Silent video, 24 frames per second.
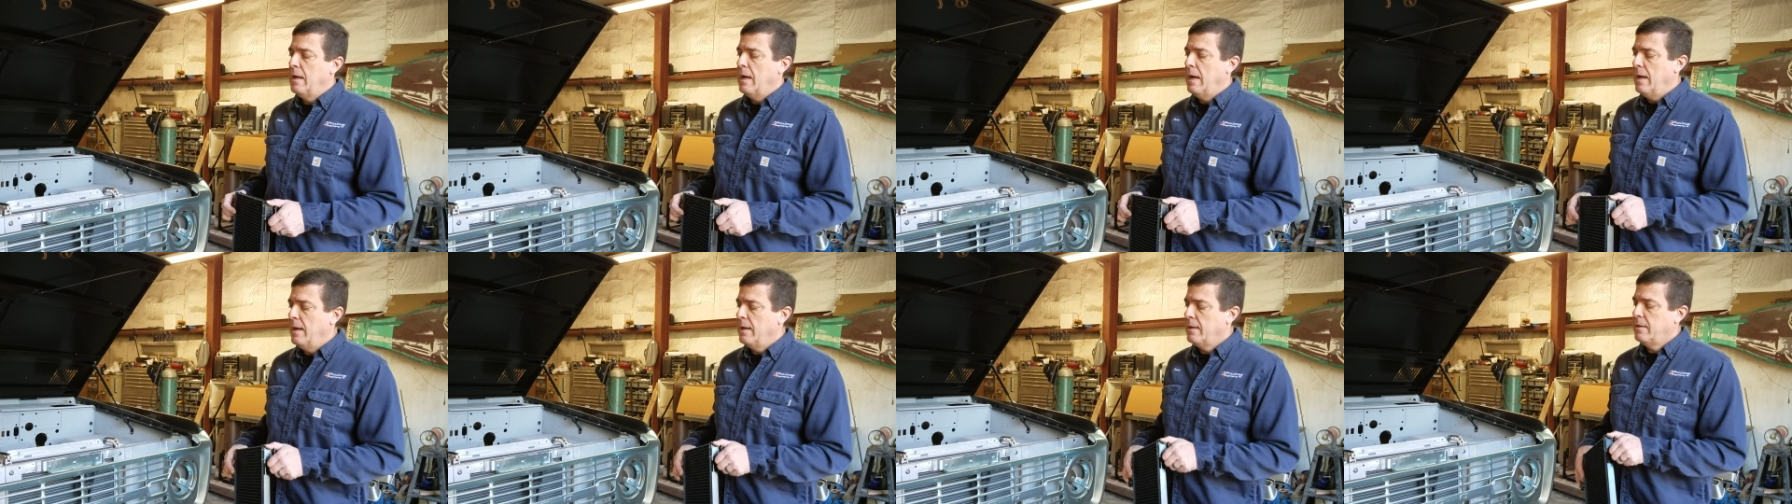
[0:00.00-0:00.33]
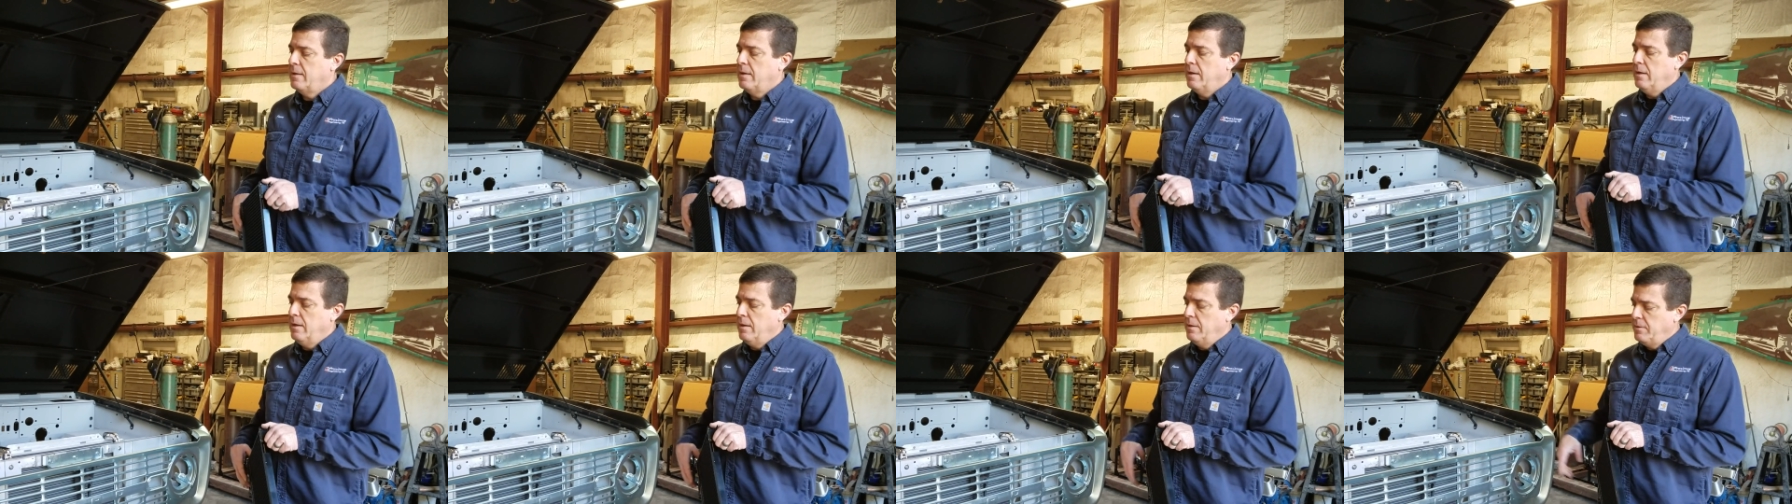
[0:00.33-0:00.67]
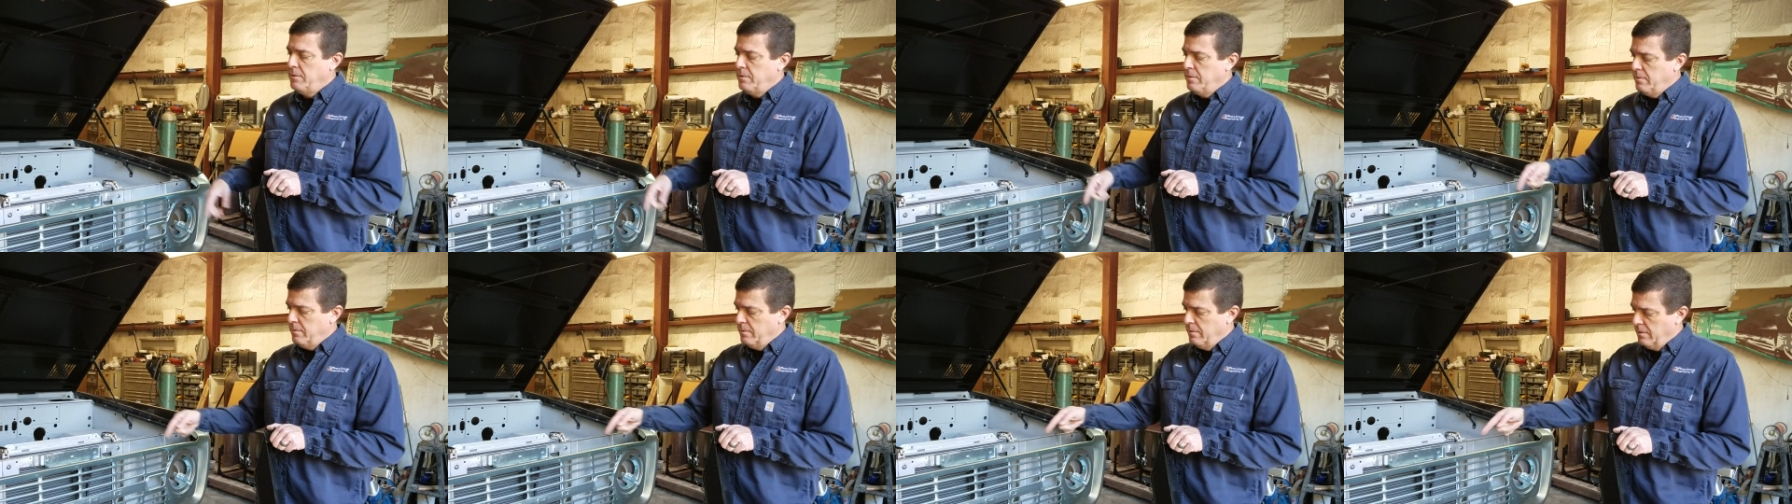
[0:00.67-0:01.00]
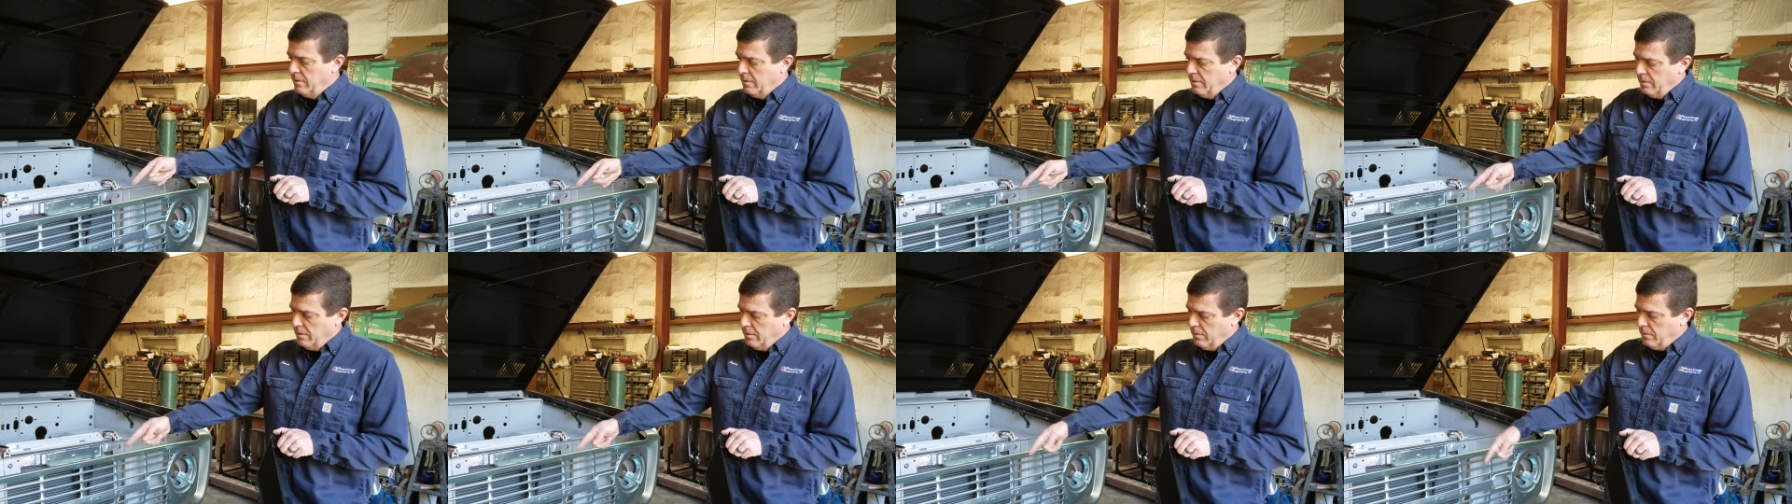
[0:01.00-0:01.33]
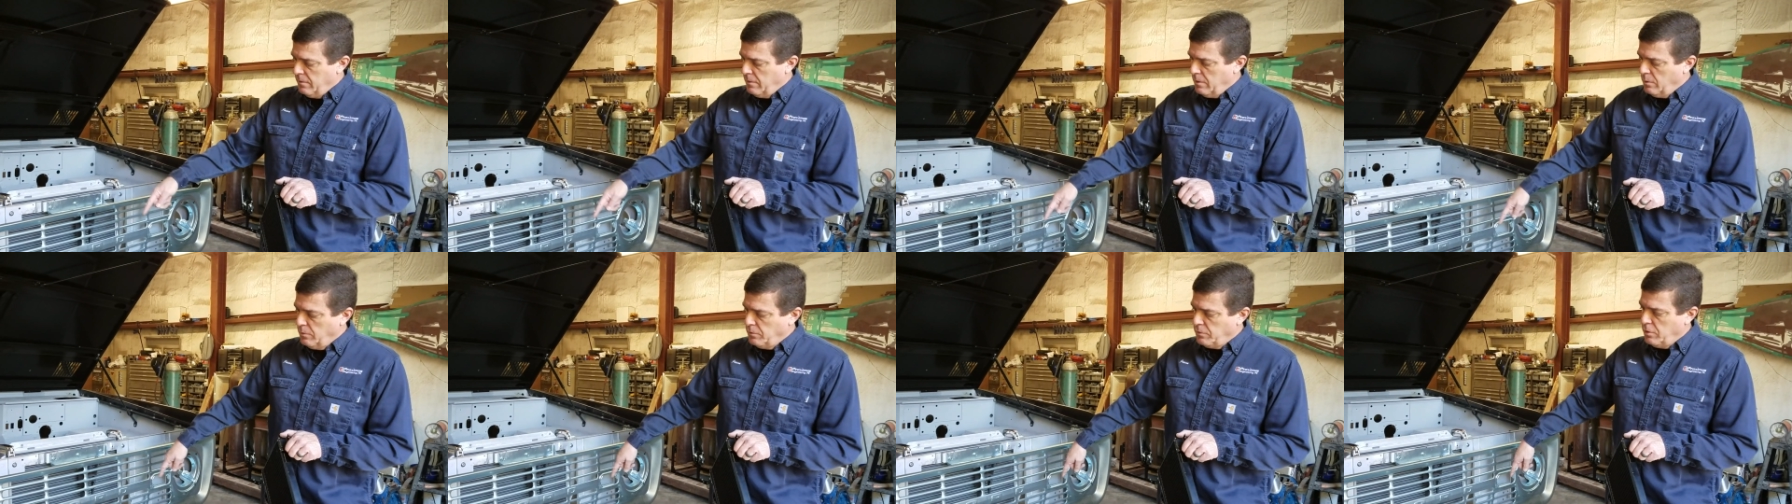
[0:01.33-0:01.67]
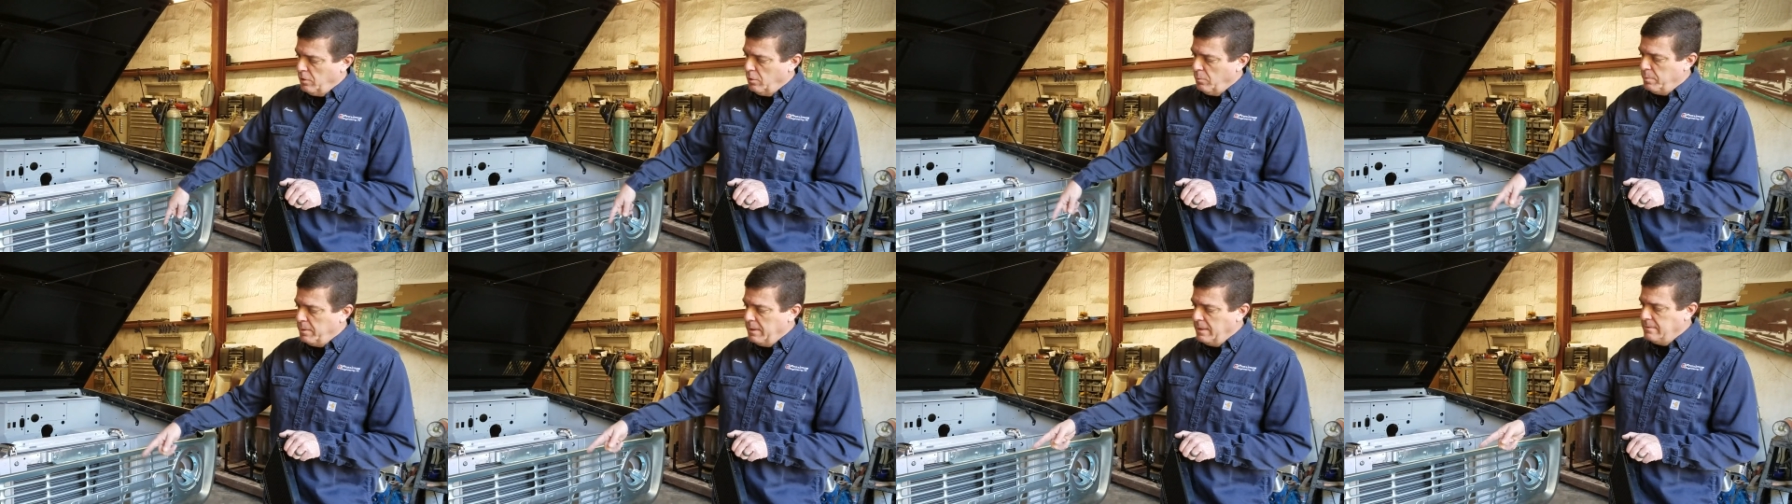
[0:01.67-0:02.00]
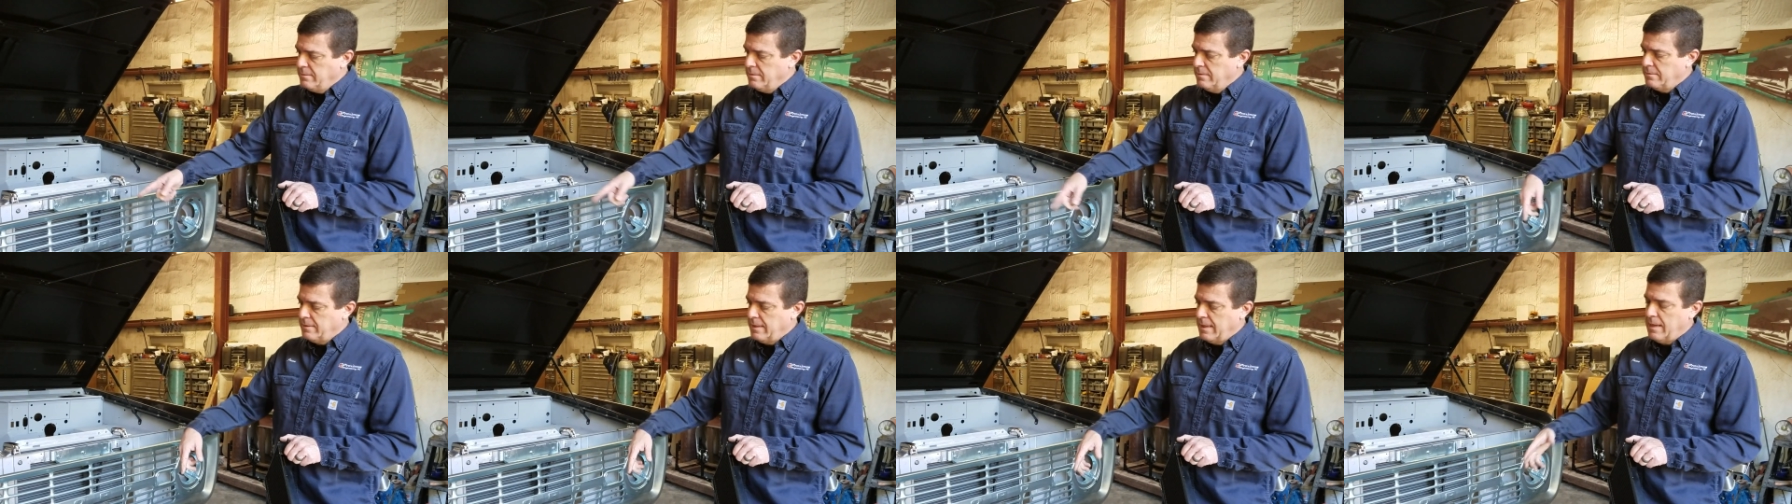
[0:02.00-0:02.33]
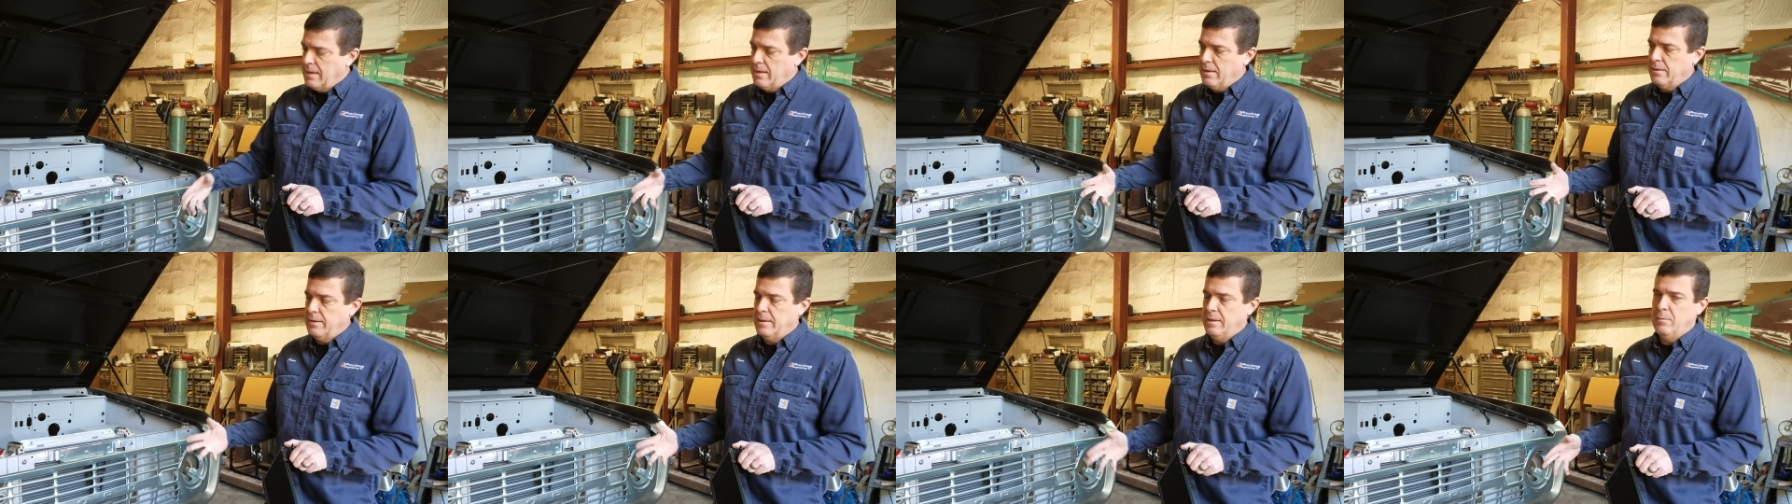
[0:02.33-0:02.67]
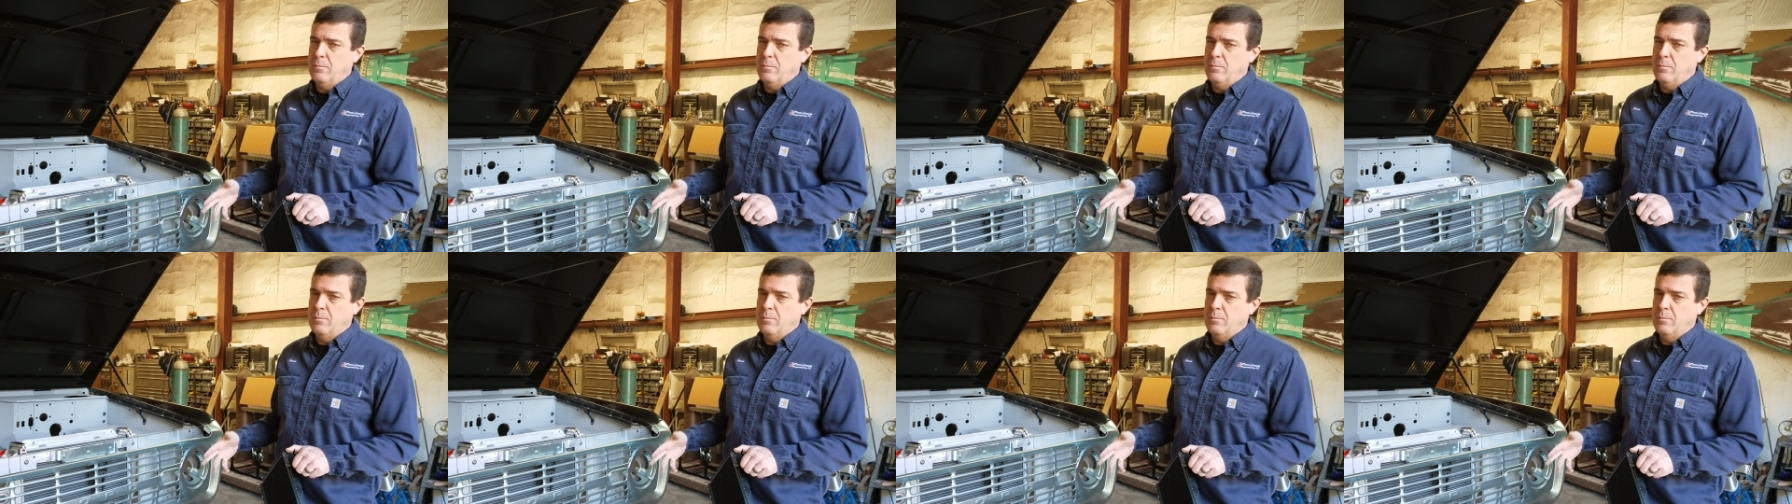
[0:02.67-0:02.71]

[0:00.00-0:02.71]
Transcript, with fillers: I cut those two pieces out,